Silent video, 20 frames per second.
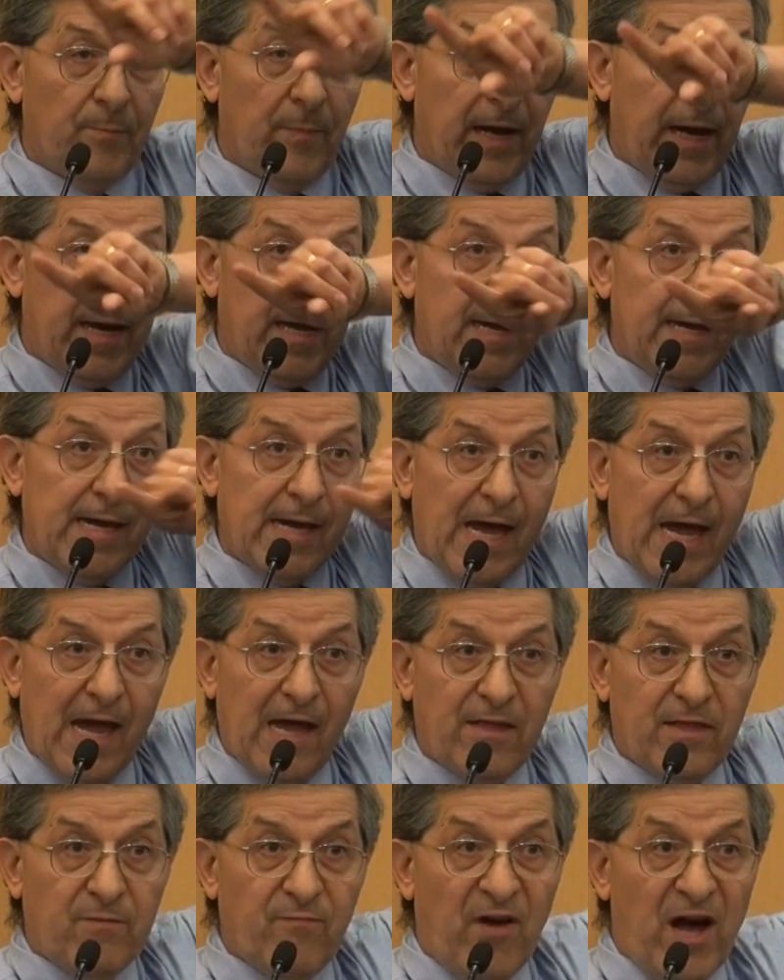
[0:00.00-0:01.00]
by
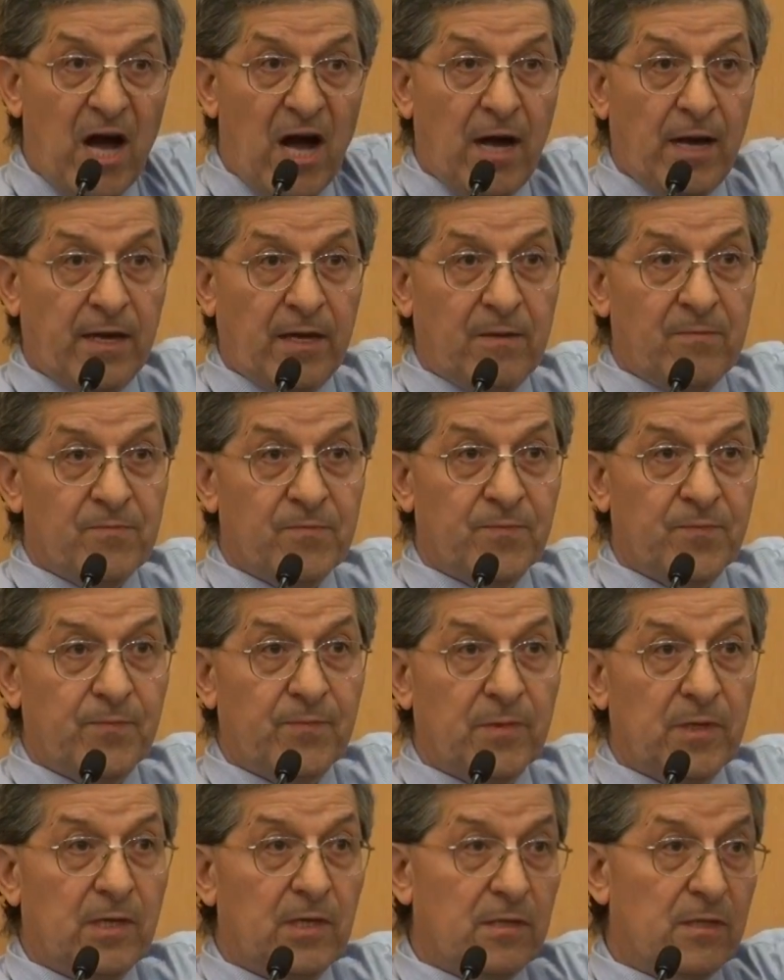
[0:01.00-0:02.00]
a divide.
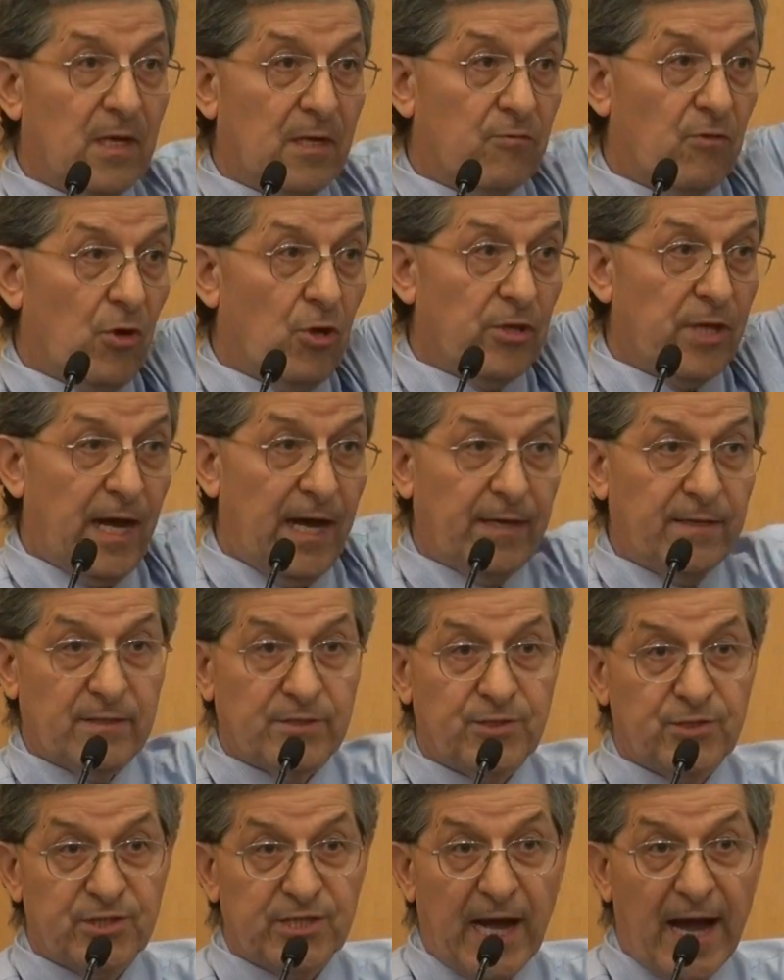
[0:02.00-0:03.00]
They run
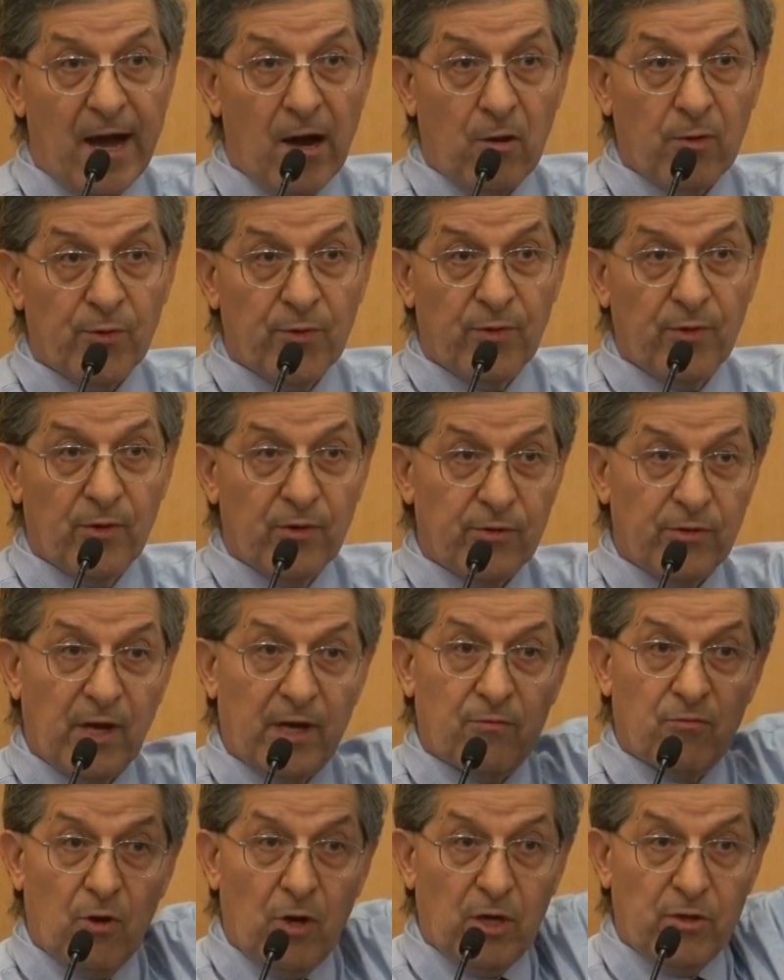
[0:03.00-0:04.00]
either south or they
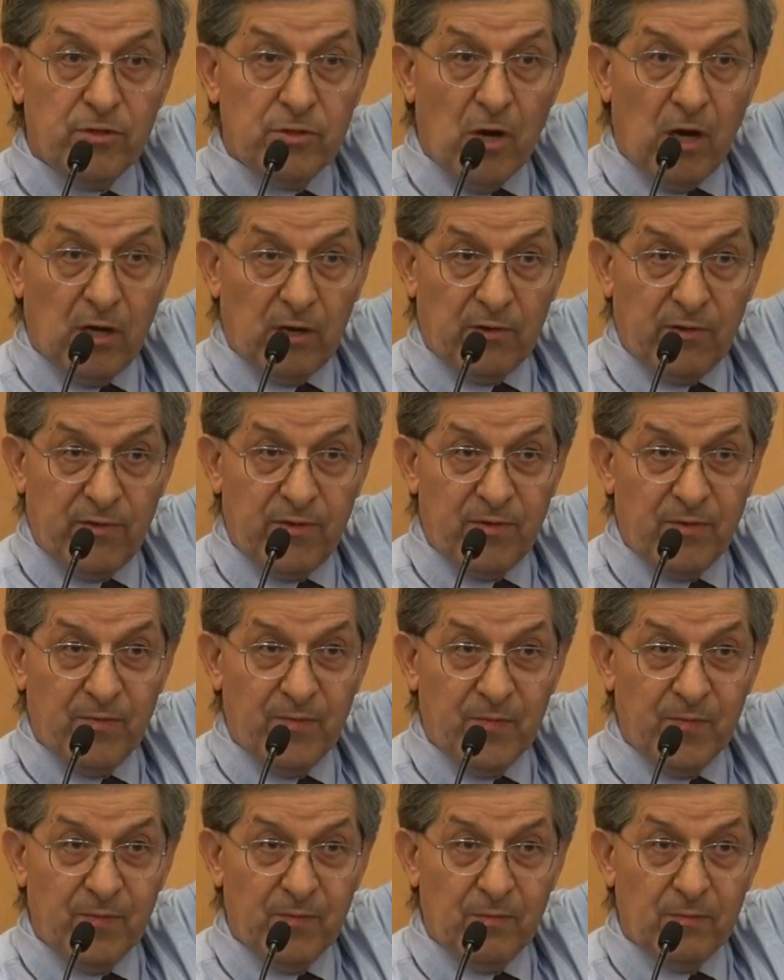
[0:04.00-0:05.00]
run north.
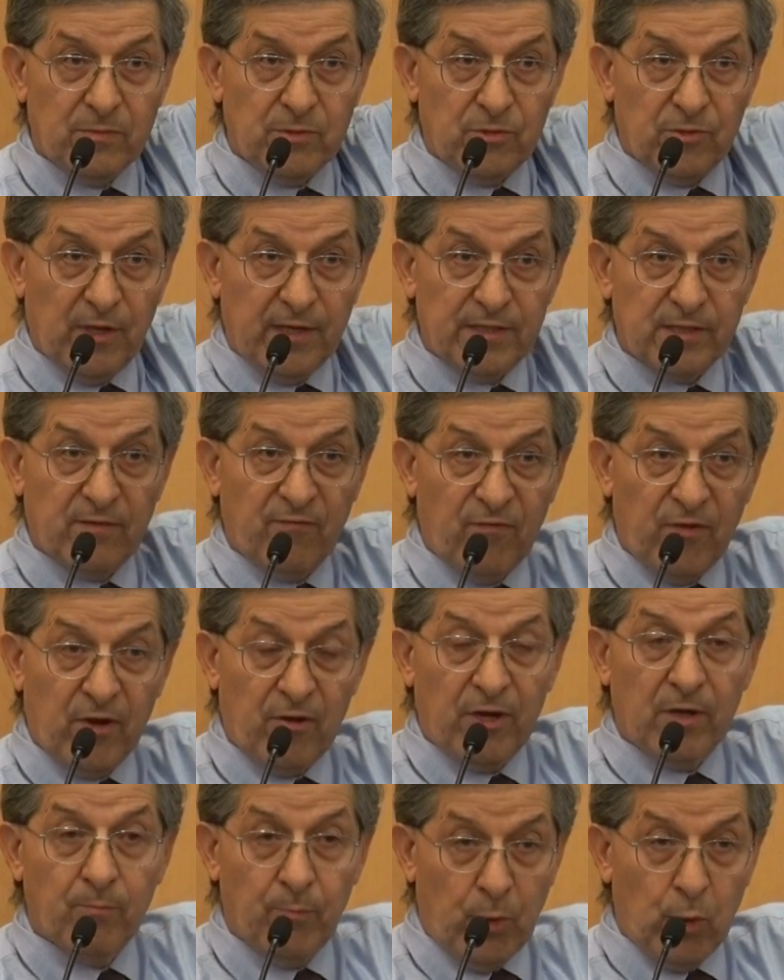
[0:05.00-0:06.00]
So that's a
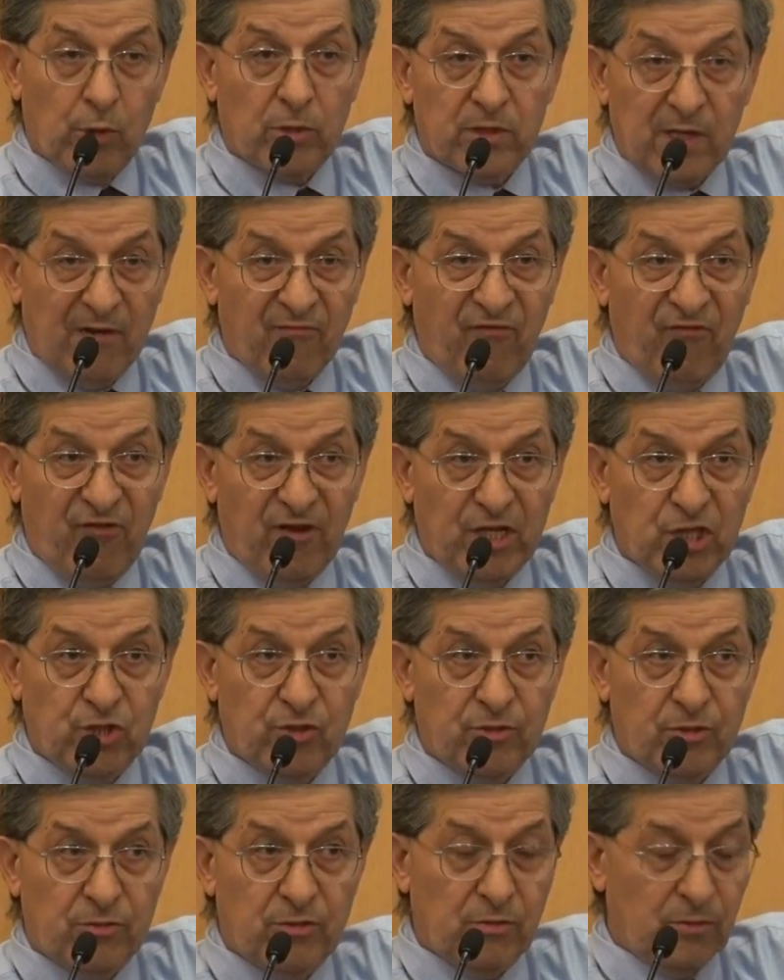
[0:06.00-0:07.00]
very important
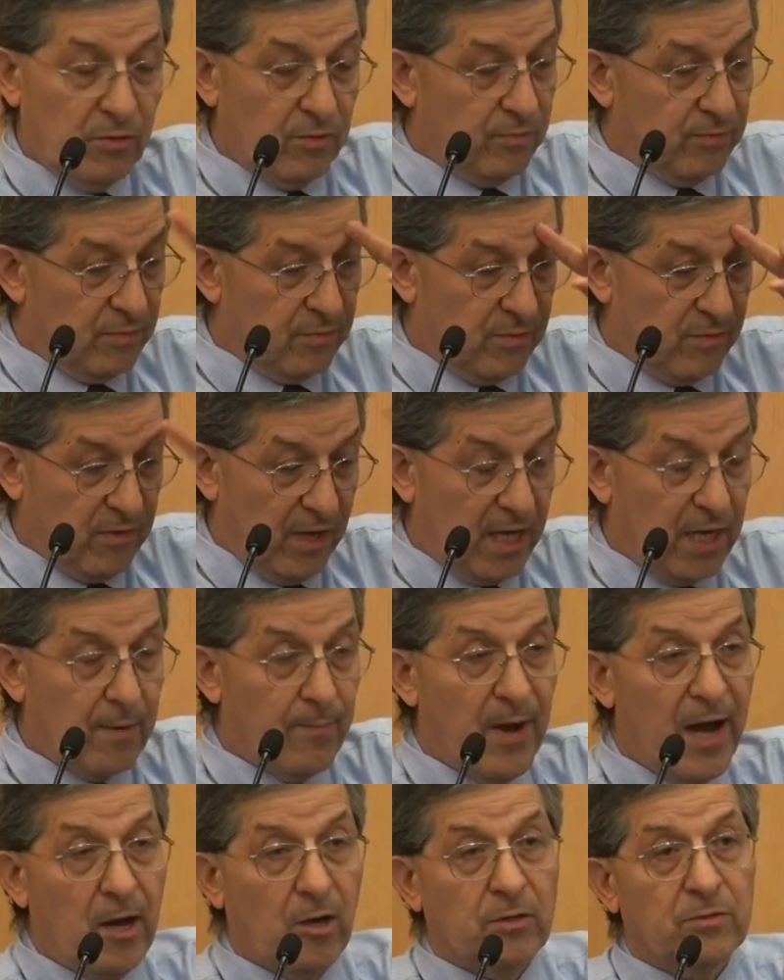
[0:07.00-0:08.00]
feature to think
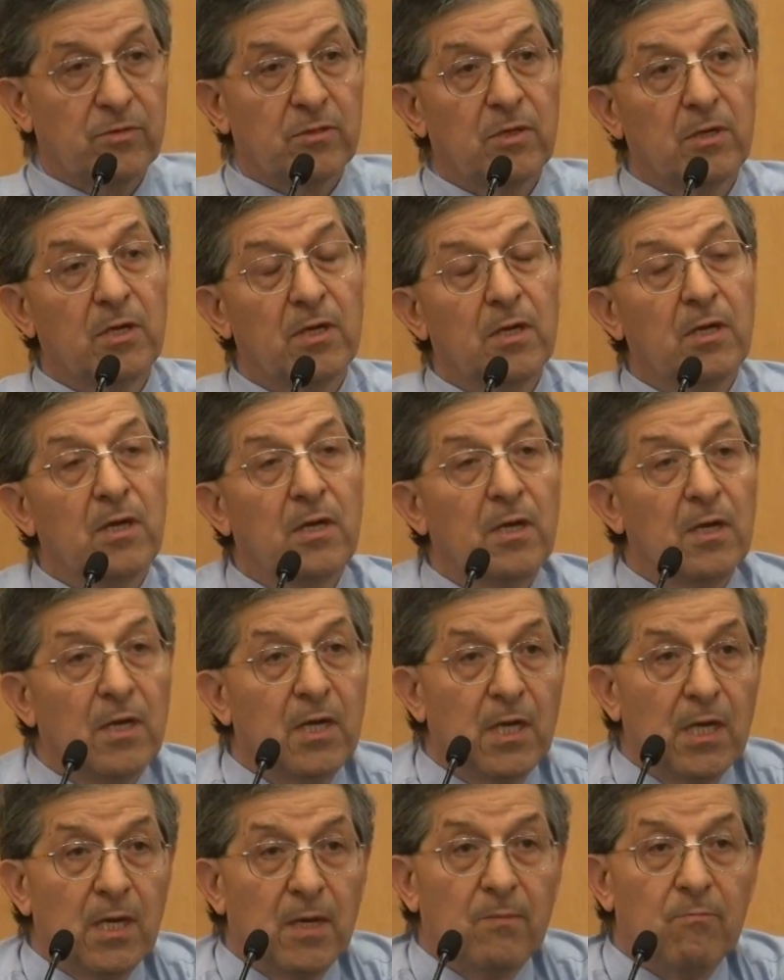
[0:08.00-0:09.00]
about.
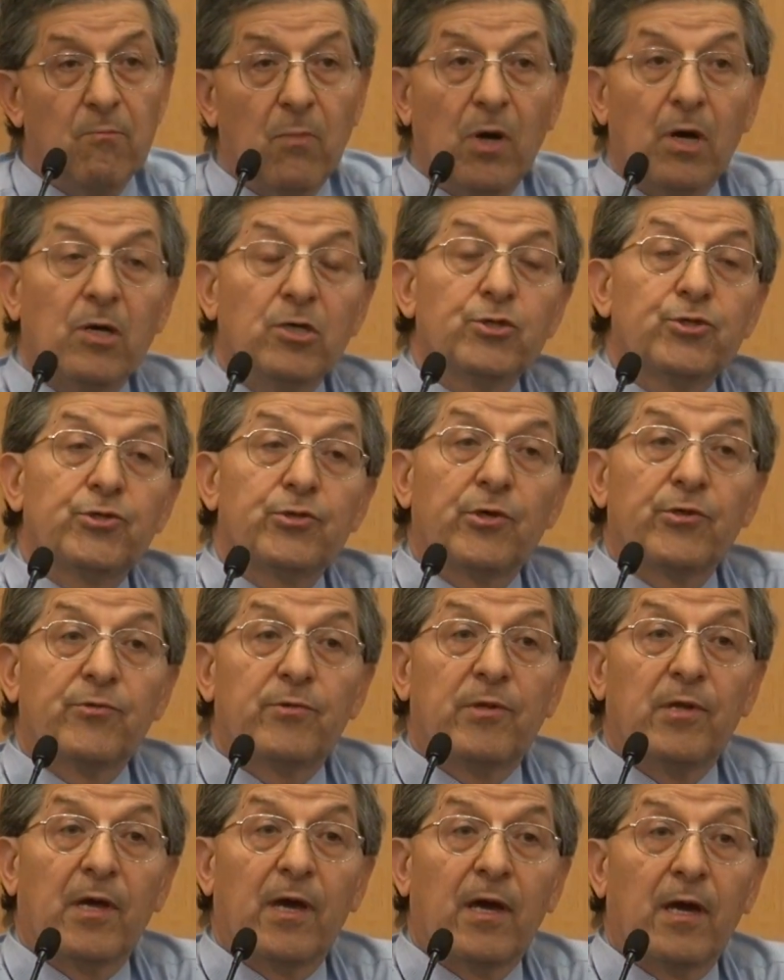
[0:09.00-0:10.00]
Most
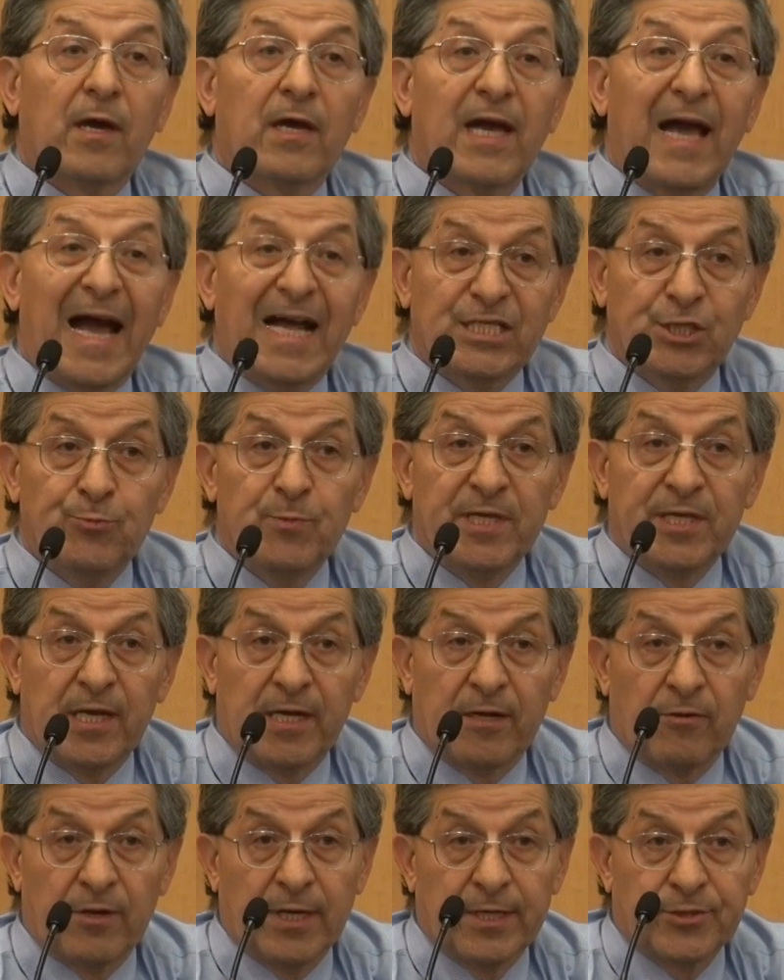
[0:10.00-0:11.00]
of the catchment
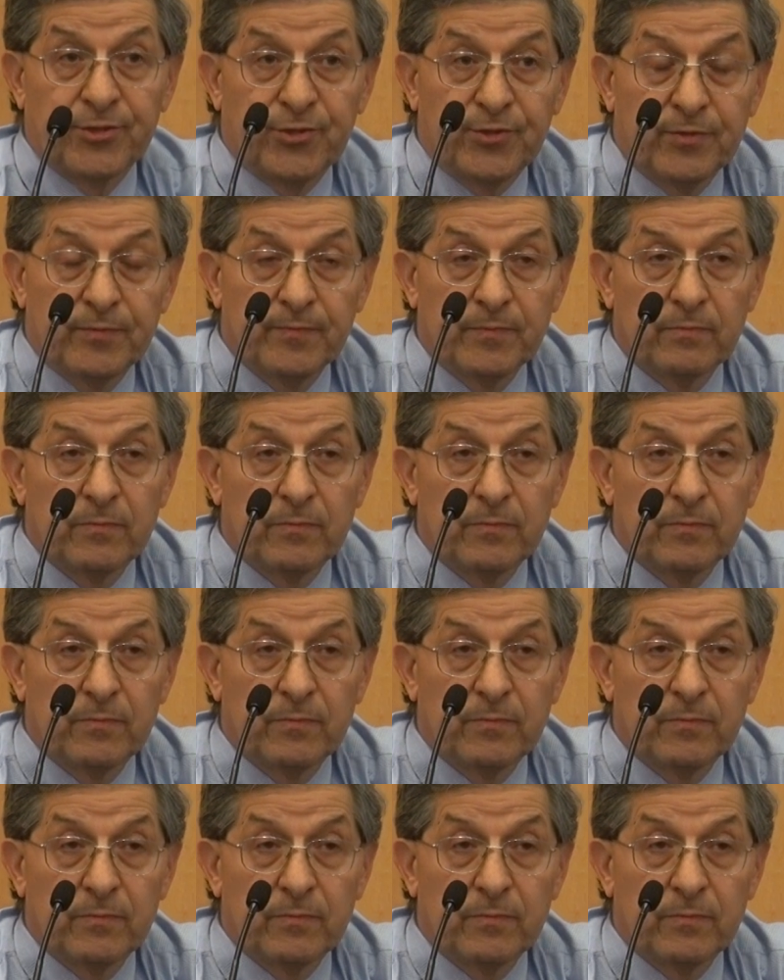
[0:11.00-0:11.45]
areas